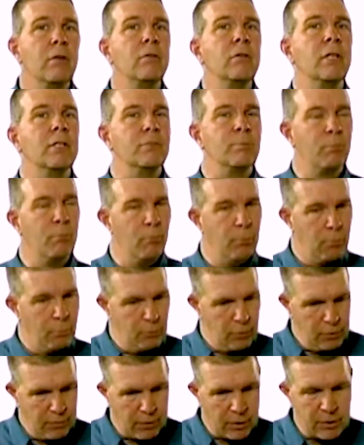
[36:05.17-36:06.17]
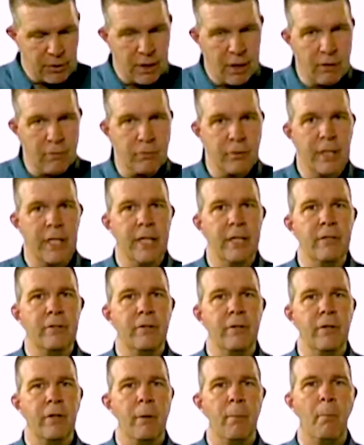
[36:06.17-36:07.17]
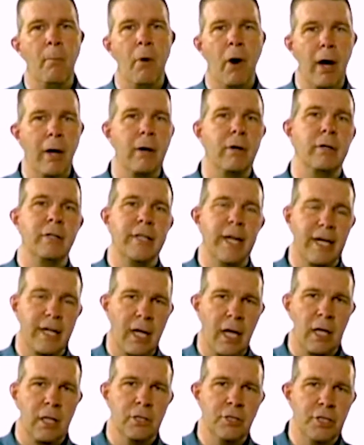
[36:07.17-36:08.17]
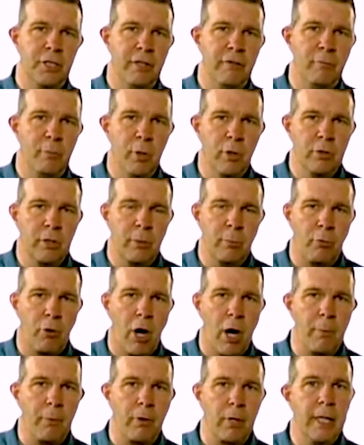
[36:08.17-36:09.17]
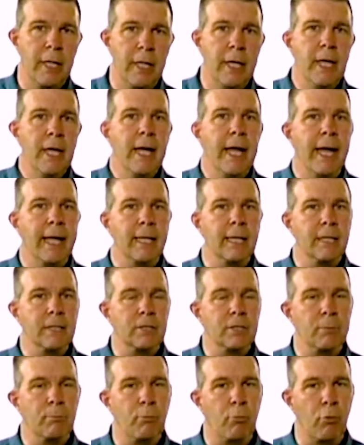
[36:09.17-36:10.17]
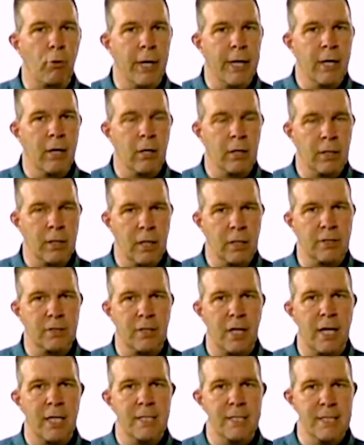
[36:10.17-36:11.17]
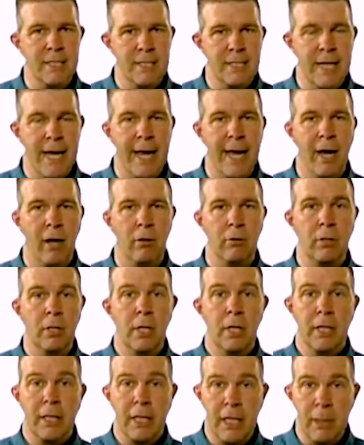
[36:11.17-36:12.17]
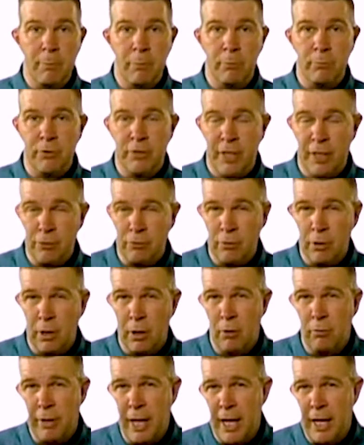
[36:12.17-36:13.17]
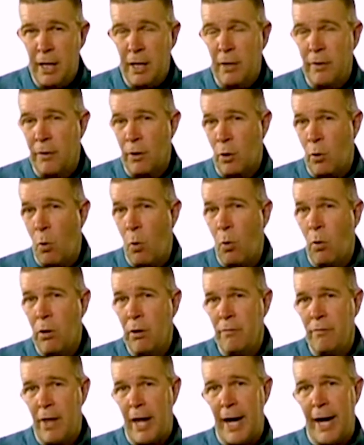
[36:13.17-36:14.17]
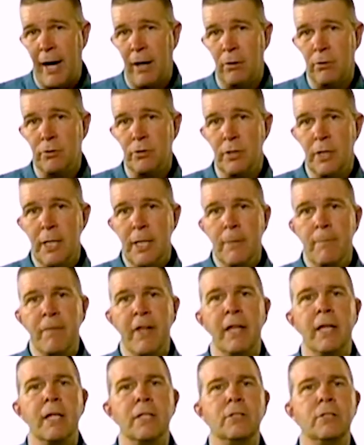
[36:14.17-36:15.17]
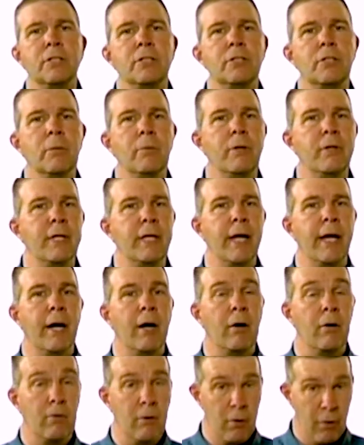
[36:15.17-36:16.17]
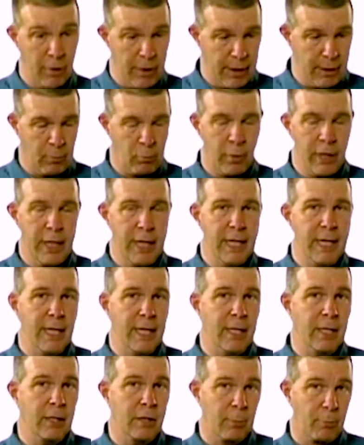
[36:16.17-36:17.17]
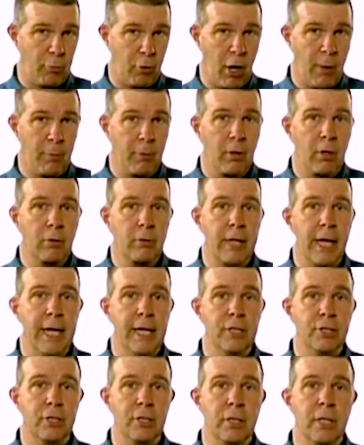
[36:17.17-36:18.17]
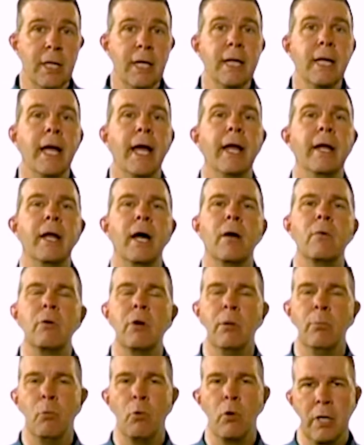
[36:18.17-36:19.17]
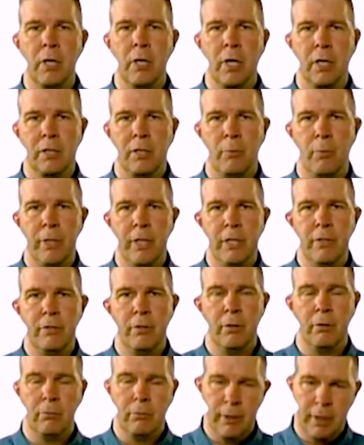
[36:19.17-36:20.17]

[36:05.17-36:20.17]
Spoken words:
Let's move ourselves into the modern technology of building properly, and let's bring our duct sizes down, keep them centrally located in the core of the house, and let's distribute the air that we need in the proper location and not run more duct than we need to.